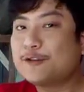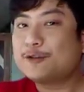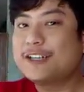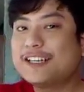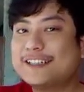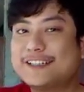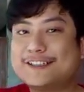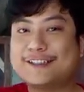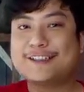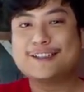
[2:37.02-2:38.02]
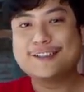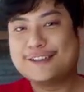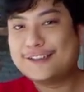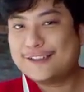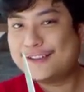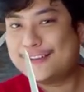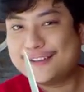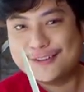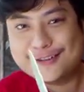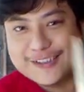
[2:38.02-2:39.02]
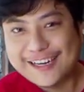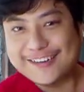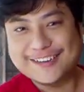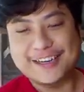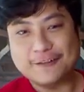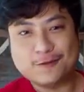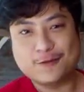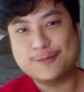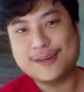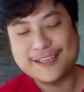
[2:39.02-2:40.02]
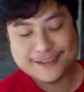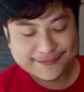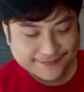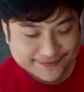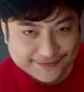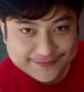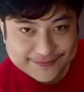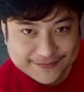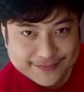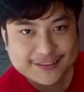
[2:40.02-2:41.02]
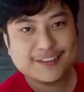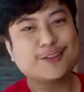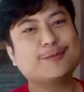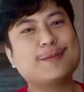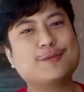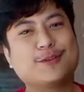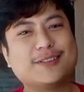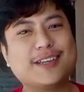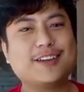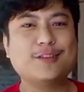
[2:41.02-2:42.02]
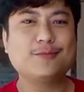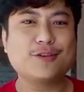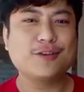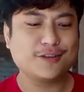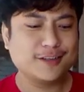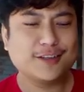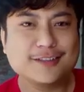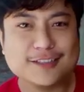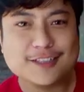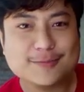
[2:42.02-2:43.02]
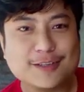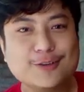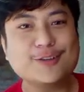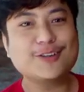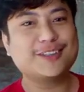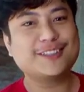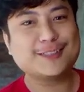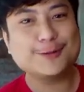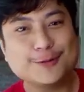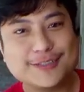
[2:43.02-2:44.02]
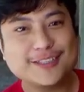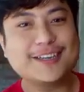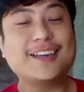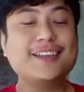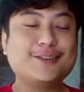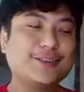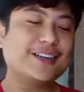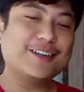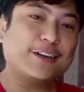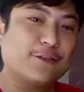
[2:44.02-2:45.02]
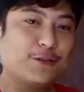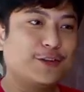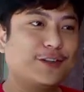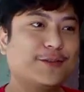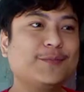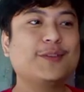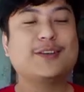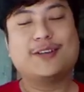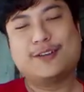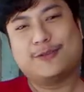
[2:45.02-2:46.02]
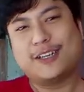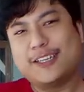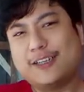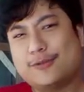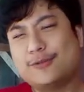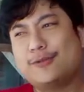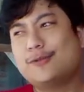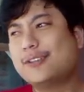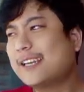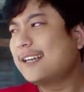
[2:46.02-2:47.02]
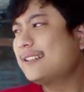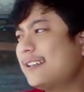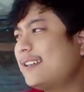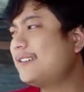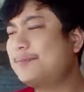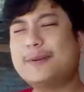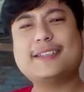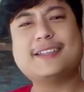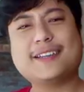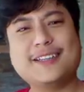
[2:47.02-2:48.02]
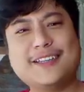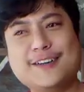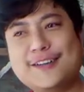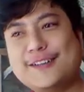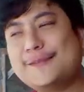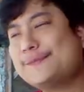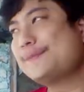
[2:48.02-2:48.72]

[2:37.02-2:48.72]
for today is to get a gift for my, not my motorcycle, bro. This is my dog. This is Lucy. I need to get a gift for her. What I need to get is basically a